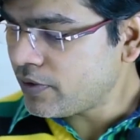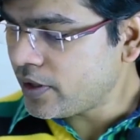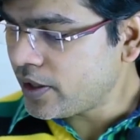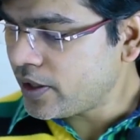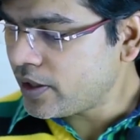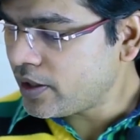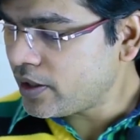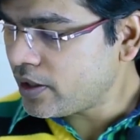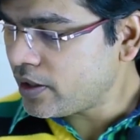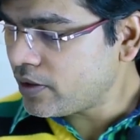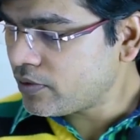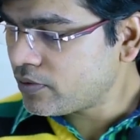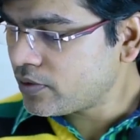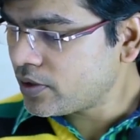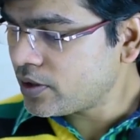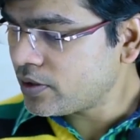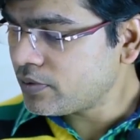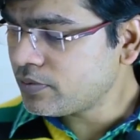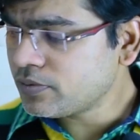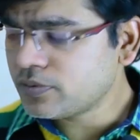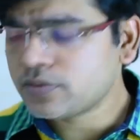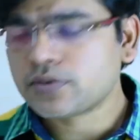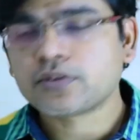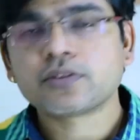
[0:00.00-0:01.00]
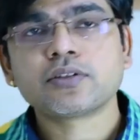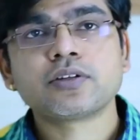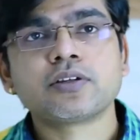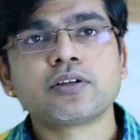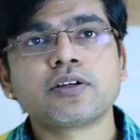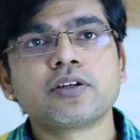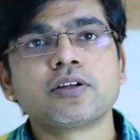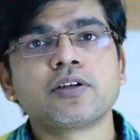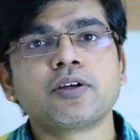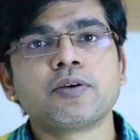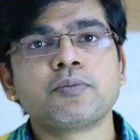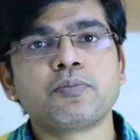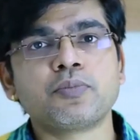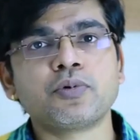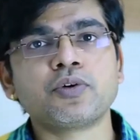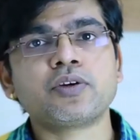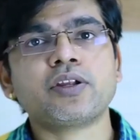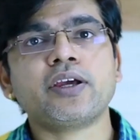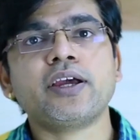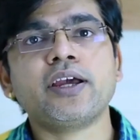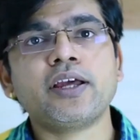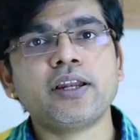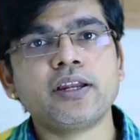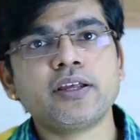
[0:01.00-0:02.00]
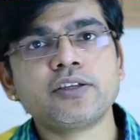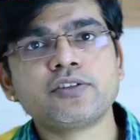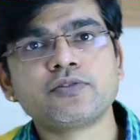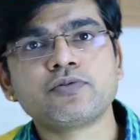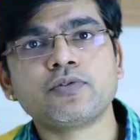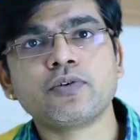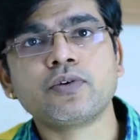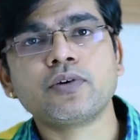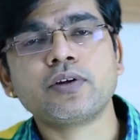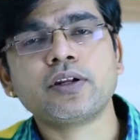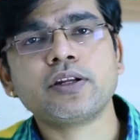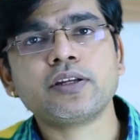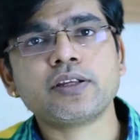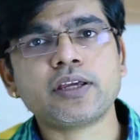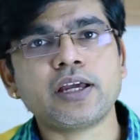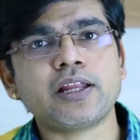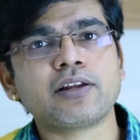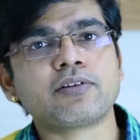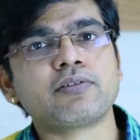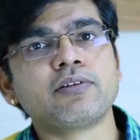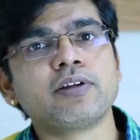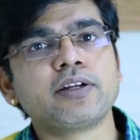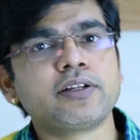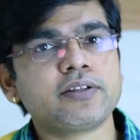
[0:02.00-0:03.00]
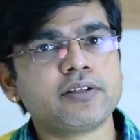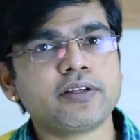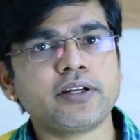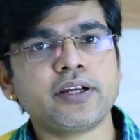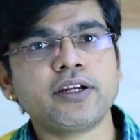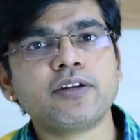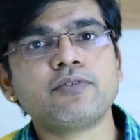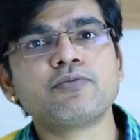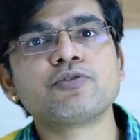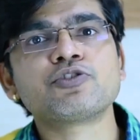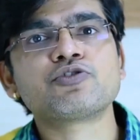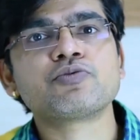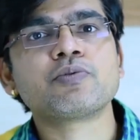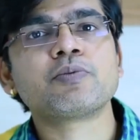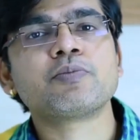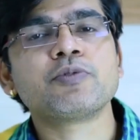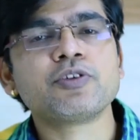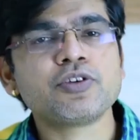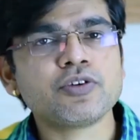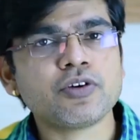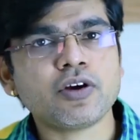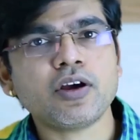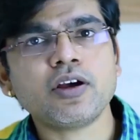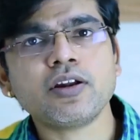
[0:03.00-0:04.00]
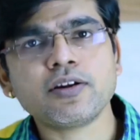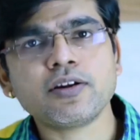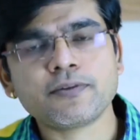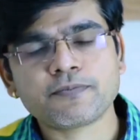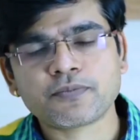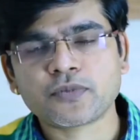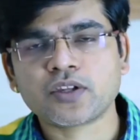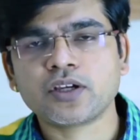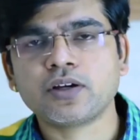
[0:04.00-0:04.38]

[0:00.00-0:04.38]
final outcomes. Put n as 4 and calculate the rate, which will be your